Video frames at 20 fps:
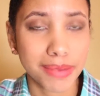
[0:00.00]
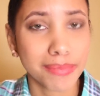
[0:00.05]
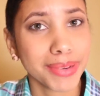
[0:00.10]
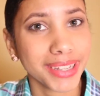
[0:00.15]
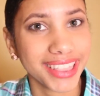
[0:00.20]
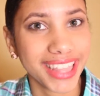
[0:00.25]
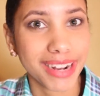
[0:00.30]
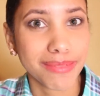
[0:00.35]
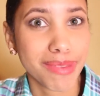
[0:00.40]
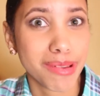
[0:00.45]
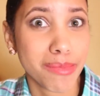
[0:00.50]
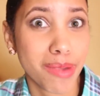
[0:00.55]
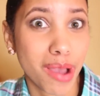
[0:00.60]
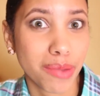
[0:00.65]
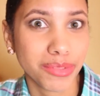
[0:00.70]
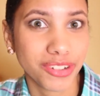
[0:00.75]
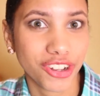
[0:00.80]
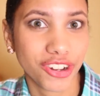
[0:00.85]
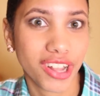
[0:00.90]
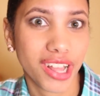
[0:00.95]
But then my
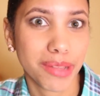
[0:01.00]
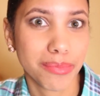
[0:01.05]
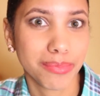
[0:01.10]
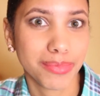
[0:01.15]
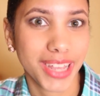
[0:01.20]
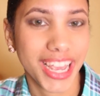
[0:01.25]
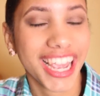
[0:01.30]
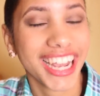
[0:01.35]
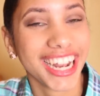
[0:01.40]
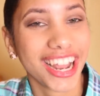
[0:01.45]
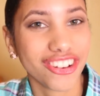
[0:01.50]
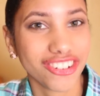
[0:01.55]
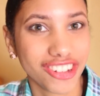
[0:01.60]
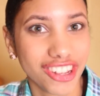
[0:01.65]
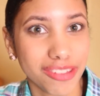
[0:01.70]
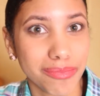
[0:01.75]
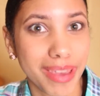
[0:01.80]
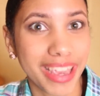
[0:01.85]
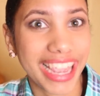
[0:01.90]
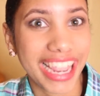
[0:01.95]
mom showed up and now
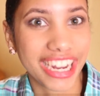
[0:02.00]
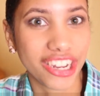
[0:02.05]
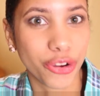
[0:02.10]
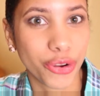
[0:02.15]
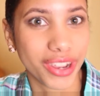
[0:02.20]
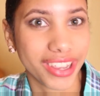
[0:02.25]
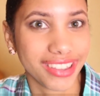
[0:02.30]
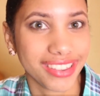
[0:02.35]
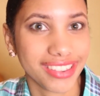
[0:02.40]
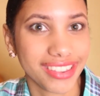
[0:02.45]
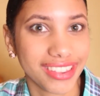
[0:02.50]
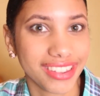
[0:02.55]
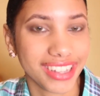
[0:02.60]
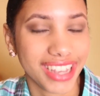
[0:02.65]
she's making noise,